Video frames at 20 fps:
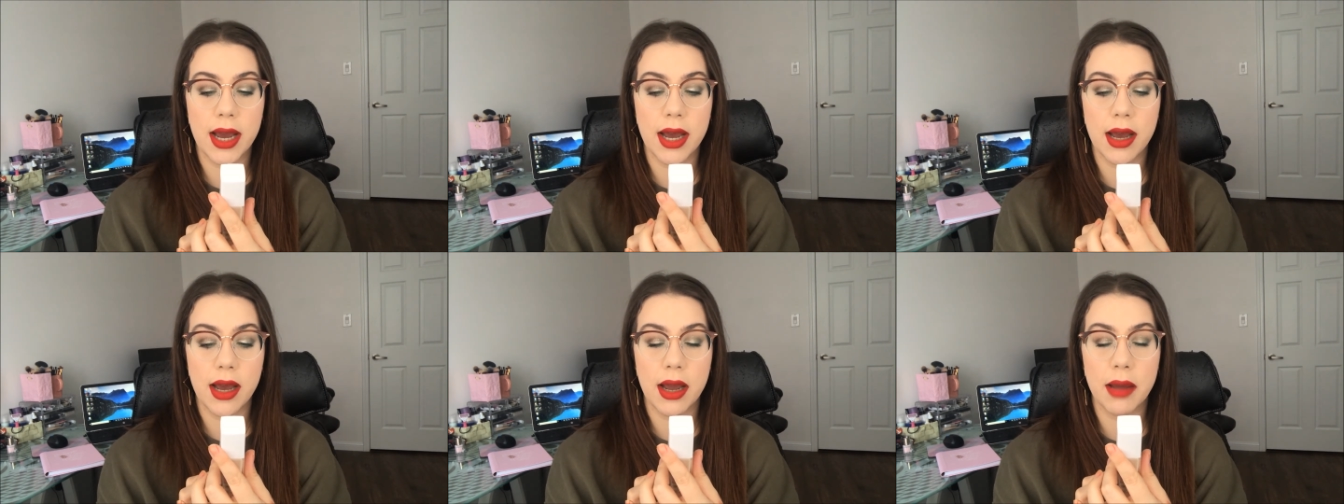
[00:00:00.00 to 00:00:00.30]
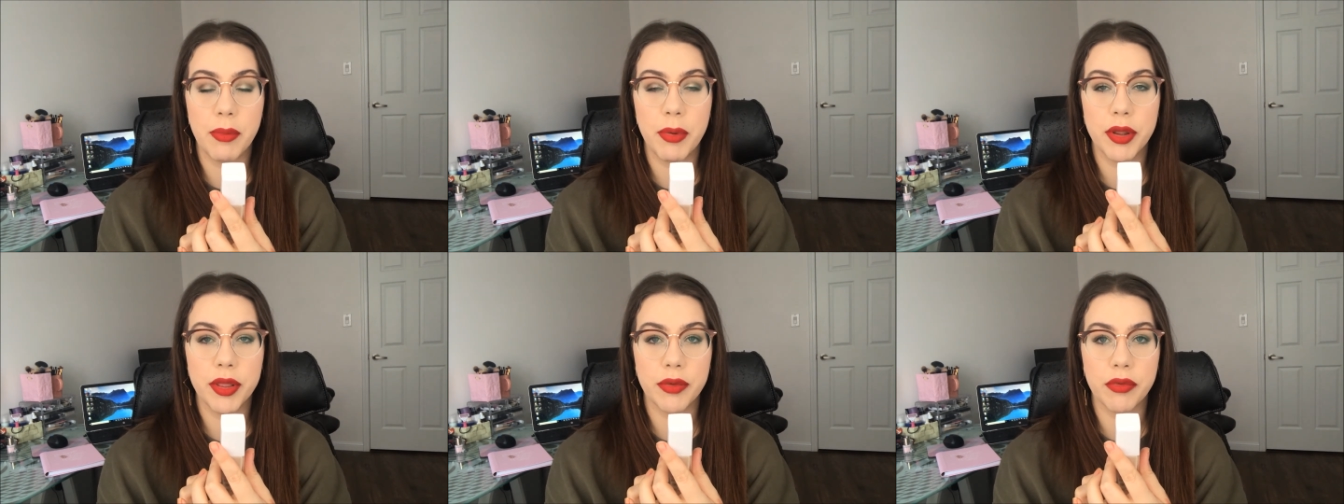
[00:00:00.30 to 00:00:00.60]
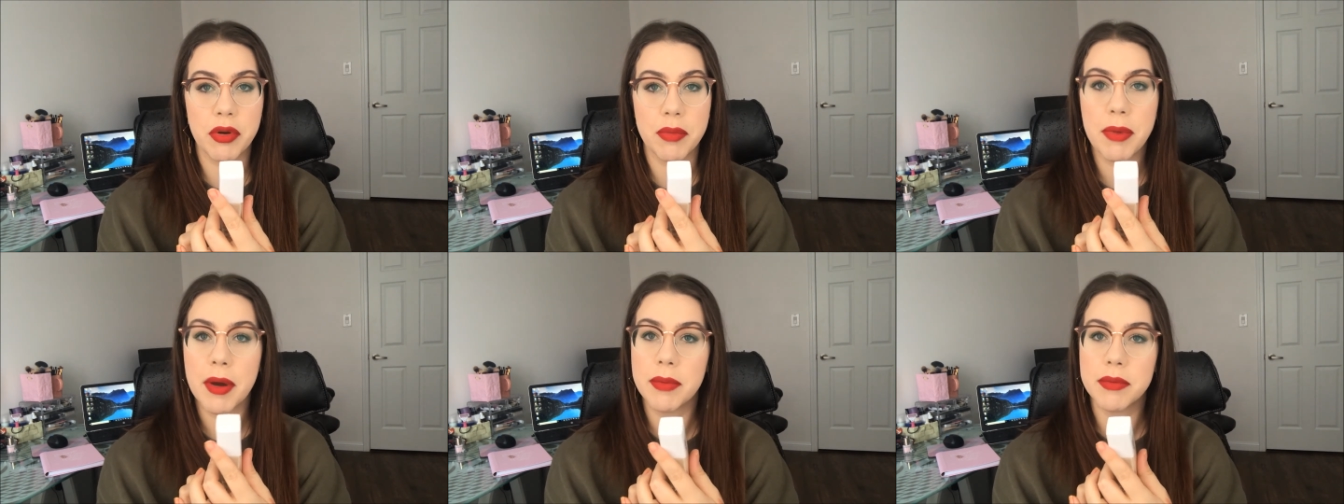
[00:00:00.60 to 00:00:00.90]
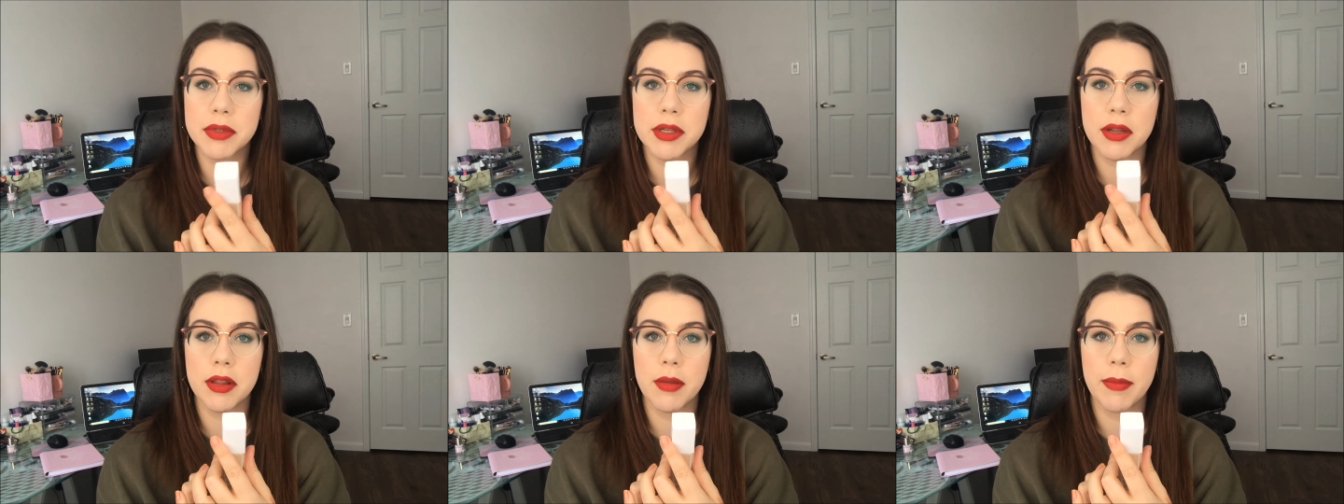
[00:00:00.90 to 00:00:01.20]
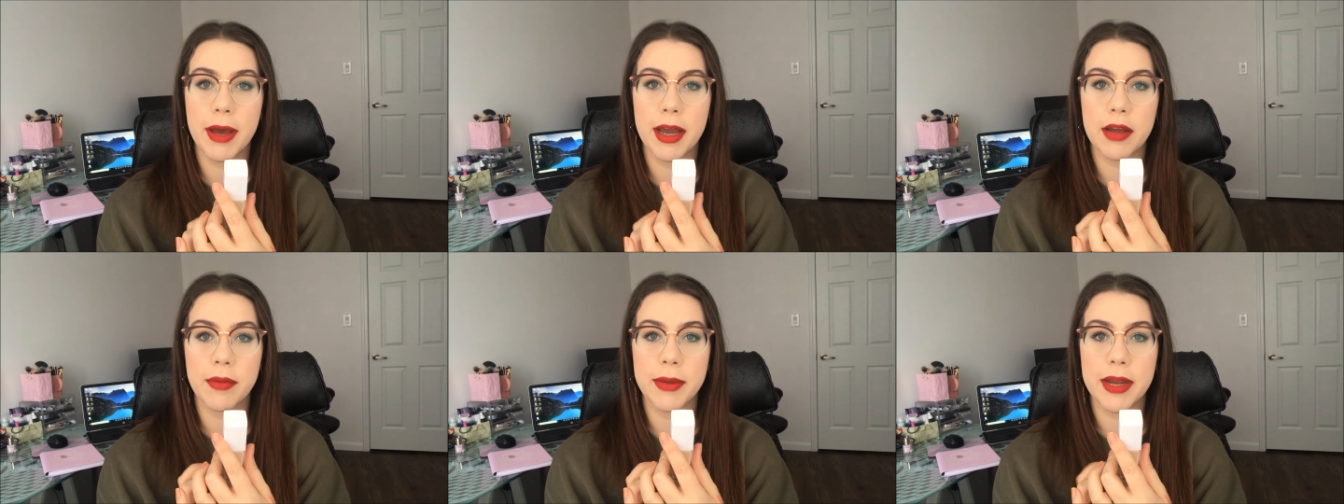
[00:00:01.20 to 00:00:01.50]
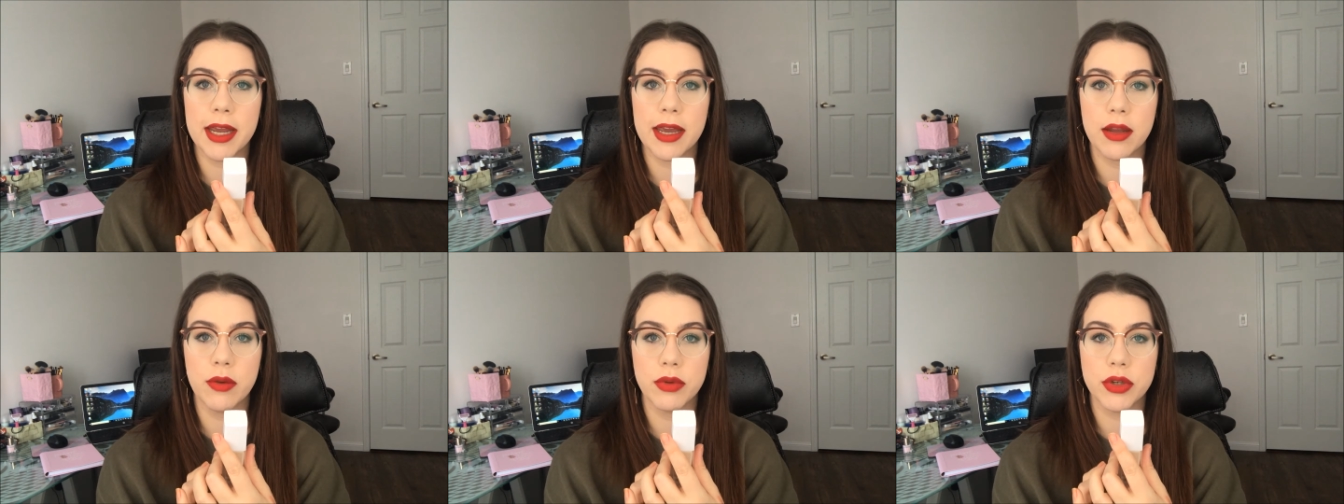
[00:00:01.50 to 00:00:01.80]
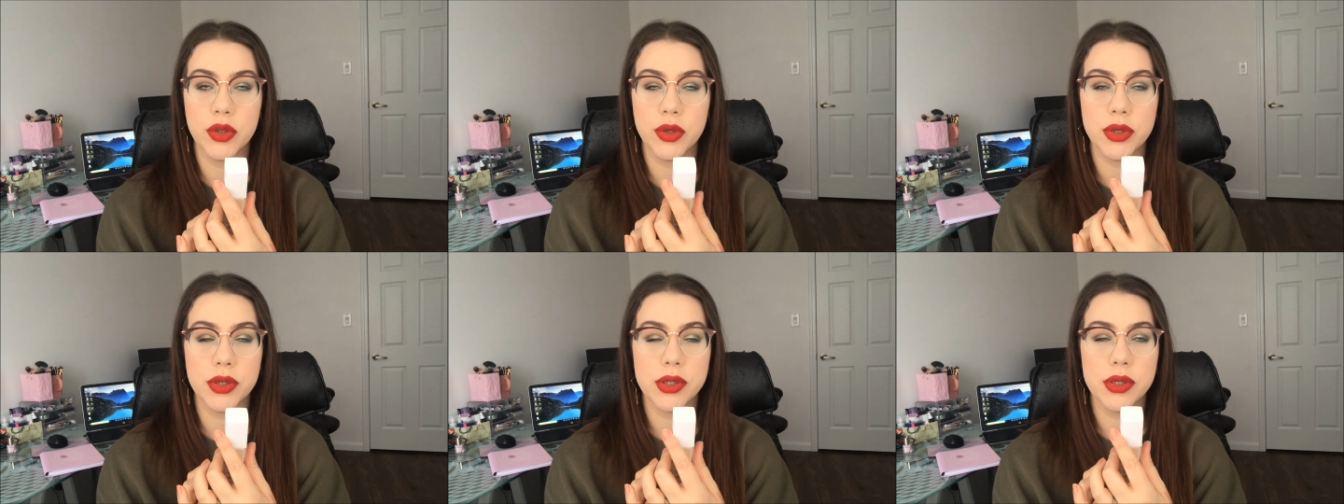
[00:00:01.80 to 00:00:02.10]
I put 3 pumps on the back of my hand,
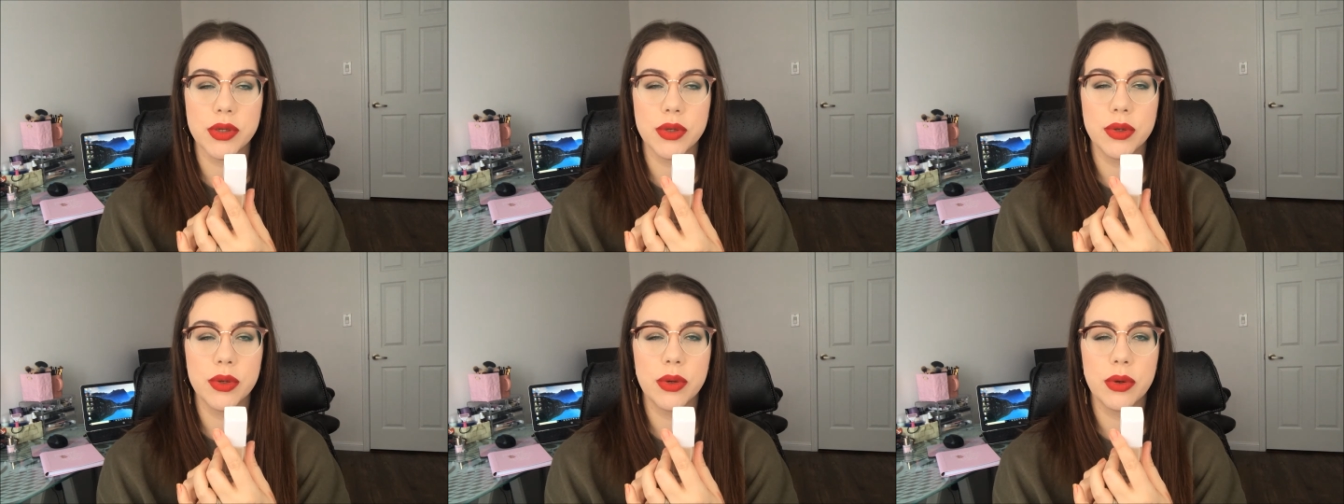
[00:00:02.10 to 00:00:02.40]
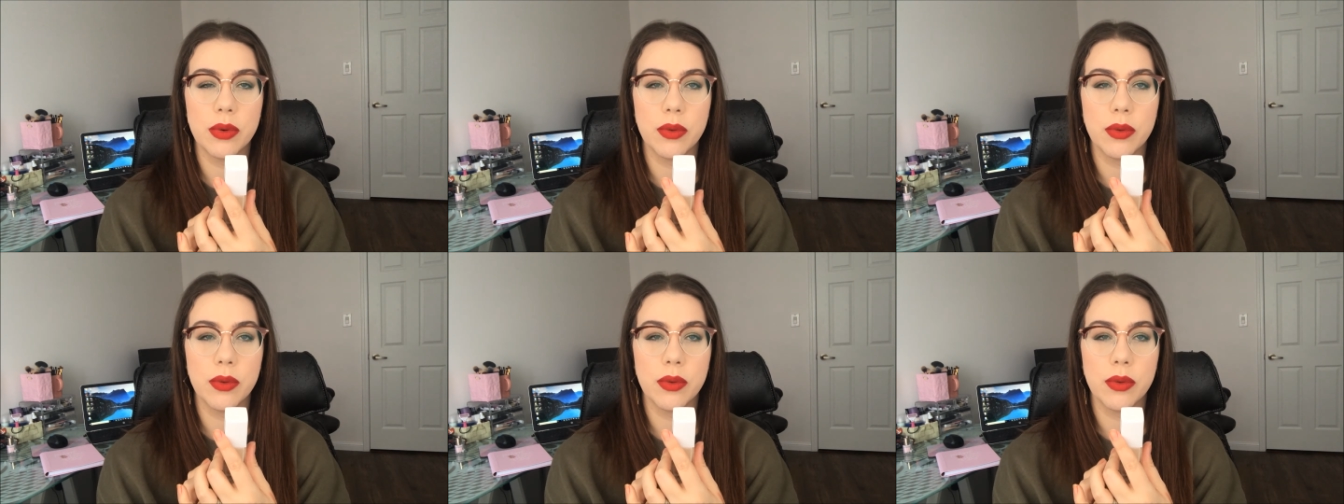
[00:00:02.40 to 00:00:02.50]
which was